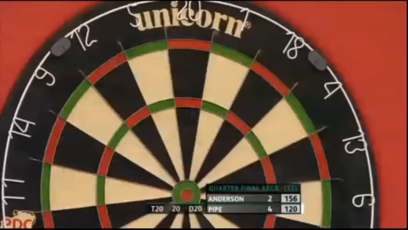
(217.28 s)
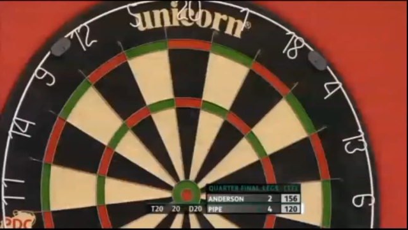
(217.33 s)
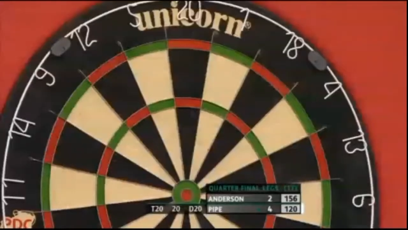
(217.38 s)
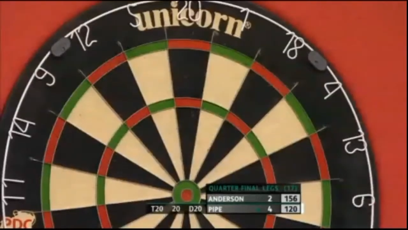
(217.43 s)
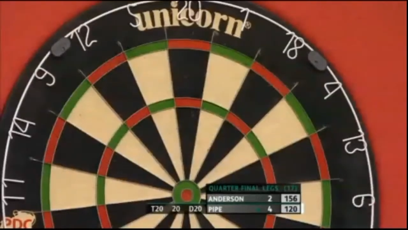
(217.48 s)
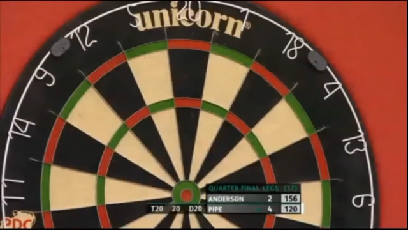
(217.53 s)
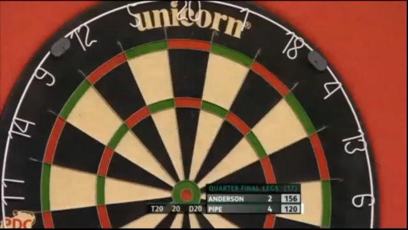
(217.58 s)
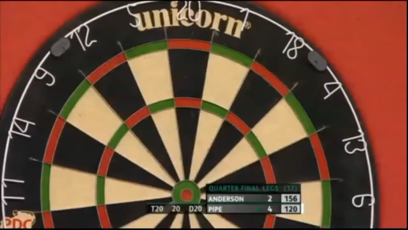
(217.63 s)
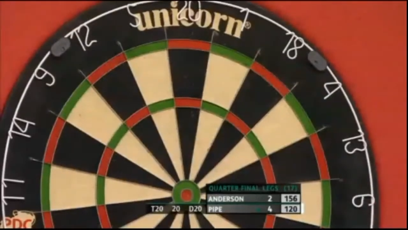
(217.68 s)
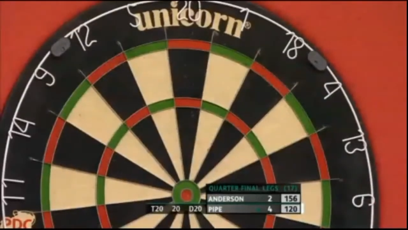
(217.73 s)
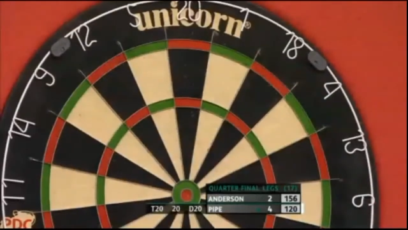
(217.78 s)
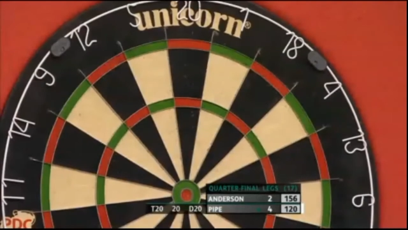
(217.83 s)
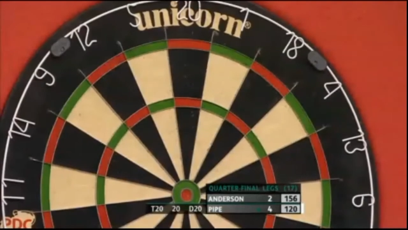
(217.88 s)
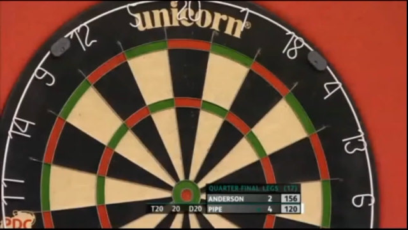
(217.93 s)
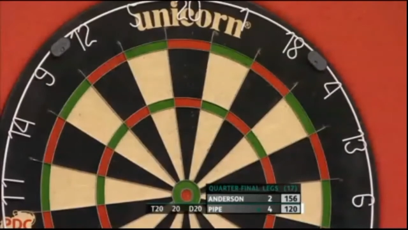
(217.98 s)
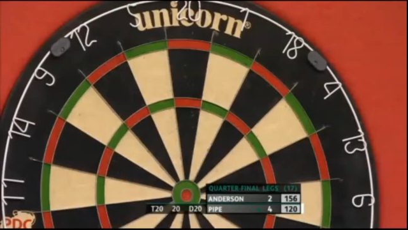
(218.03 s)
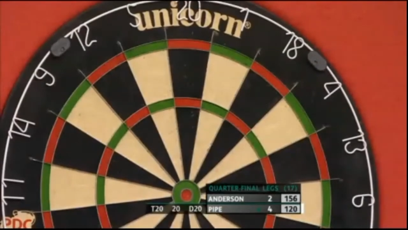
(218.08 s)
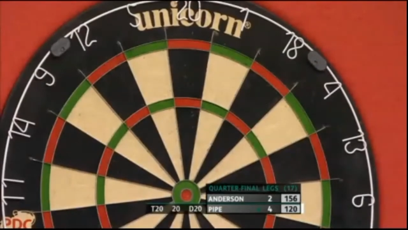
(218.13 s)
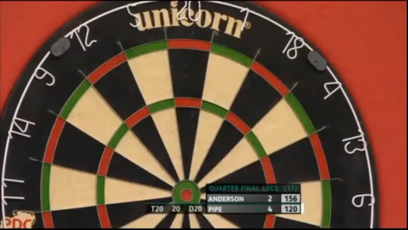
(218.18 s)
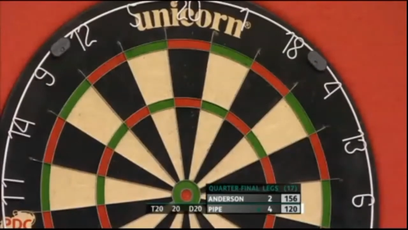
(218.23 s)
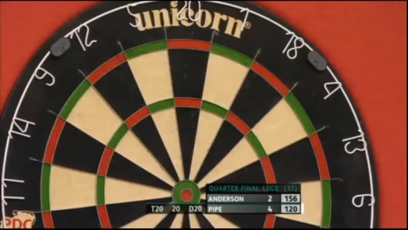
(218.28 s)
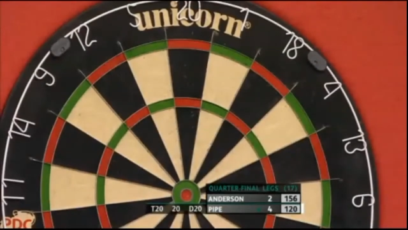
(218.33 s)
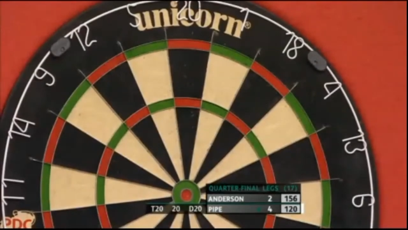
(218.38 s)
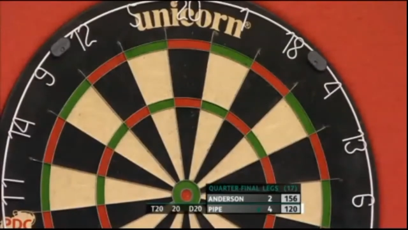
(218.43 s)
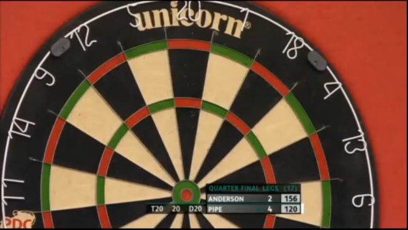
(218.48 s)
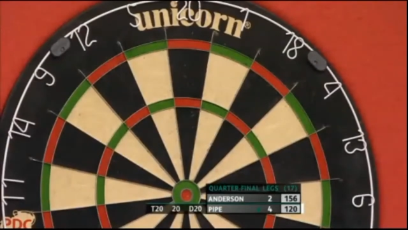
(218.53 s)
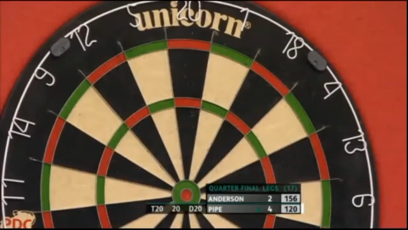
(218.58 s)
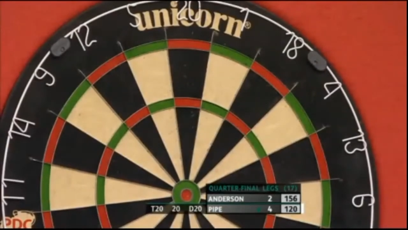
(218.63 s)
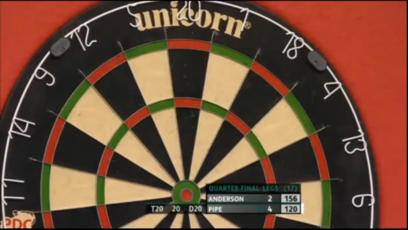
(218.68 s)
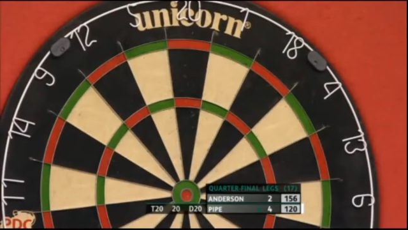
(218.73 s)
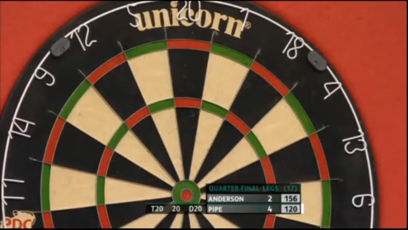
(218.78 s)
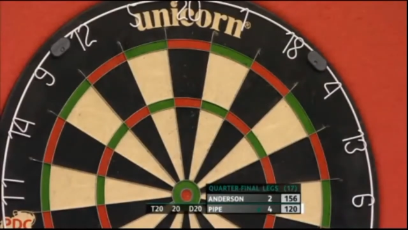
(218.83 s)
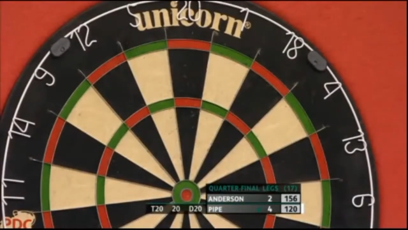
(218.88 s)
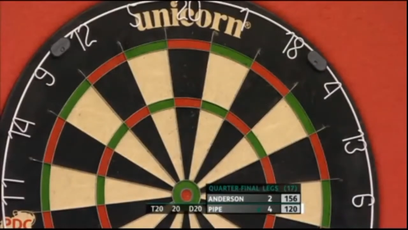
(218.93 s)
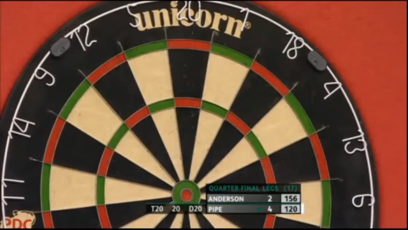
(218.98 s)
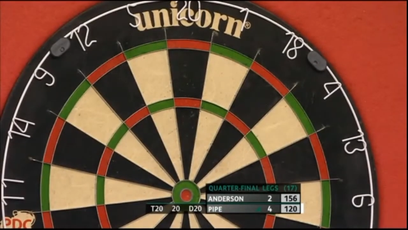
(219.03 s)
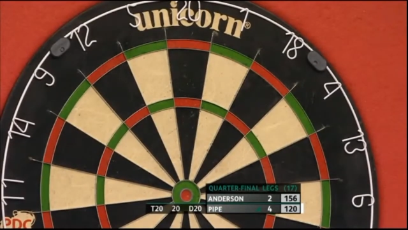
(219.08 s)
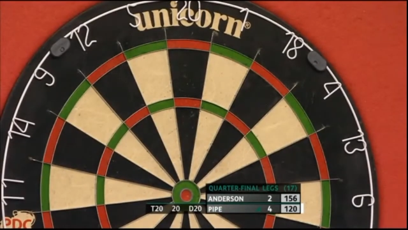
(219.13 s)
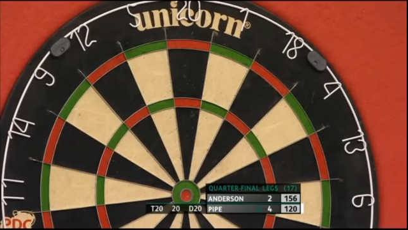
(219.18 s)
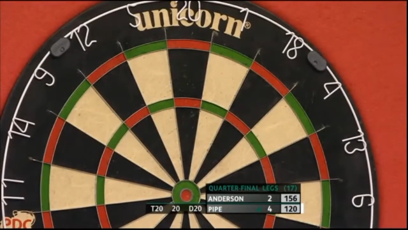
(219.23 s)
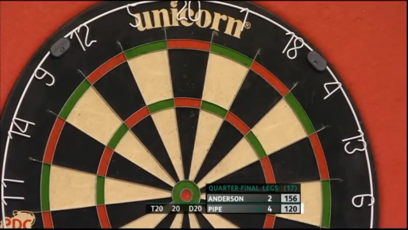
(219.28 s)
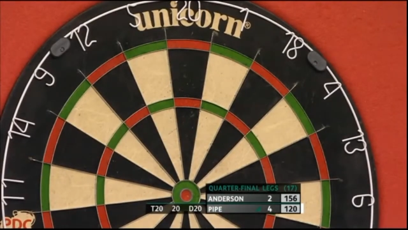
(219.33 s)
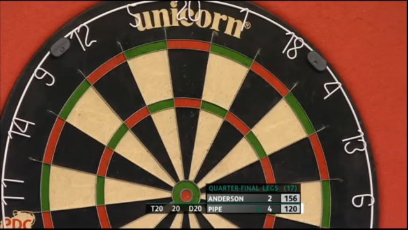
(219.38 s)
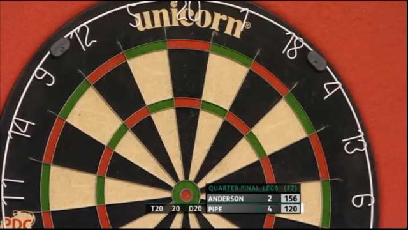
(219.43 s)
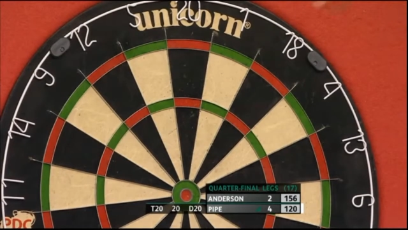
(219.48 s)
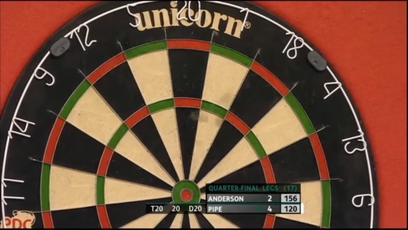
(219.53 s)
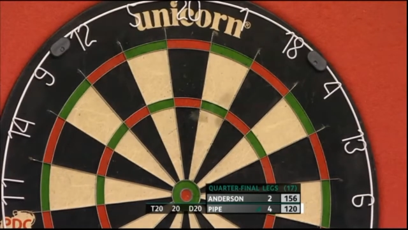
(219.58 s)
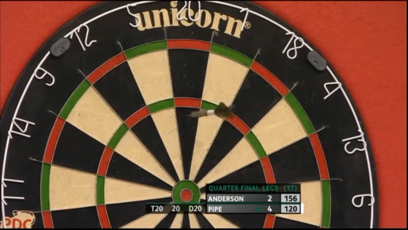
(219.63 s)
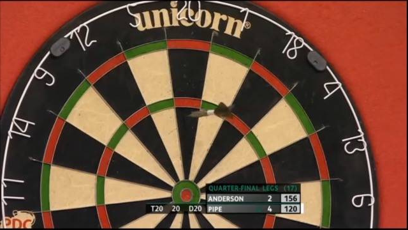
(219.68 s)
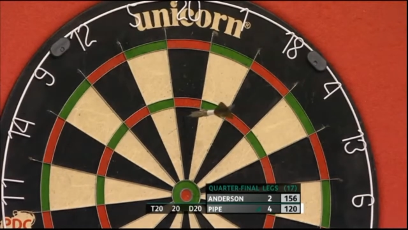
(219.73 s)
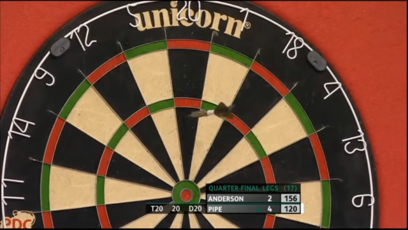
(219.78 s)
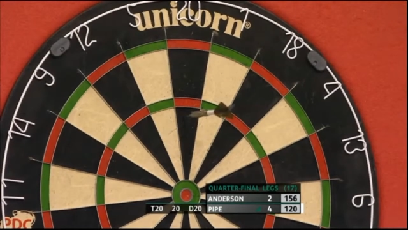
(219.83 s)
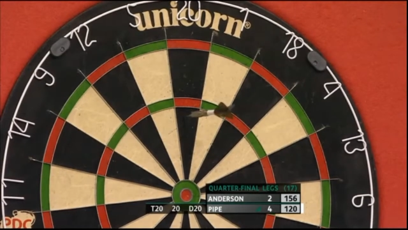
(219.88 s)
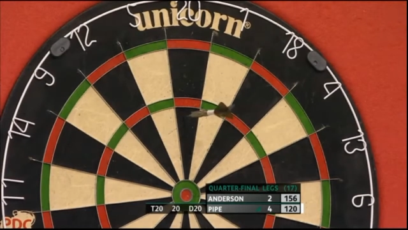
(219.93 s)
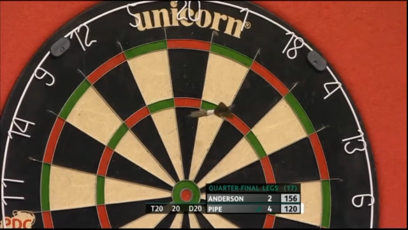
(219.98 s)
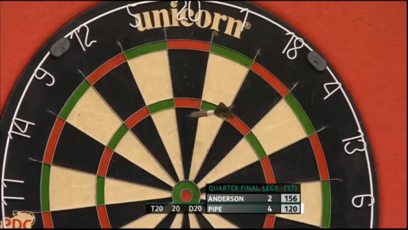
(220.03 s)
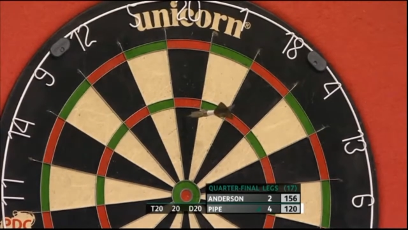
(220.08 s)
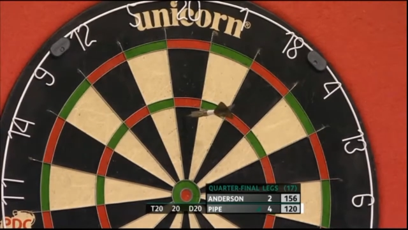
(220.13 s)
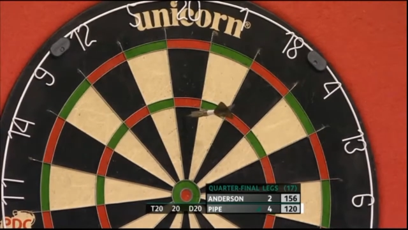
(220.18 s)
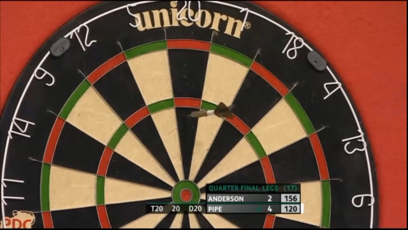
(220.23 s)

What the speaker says: No face is visible, so there are no lips to read.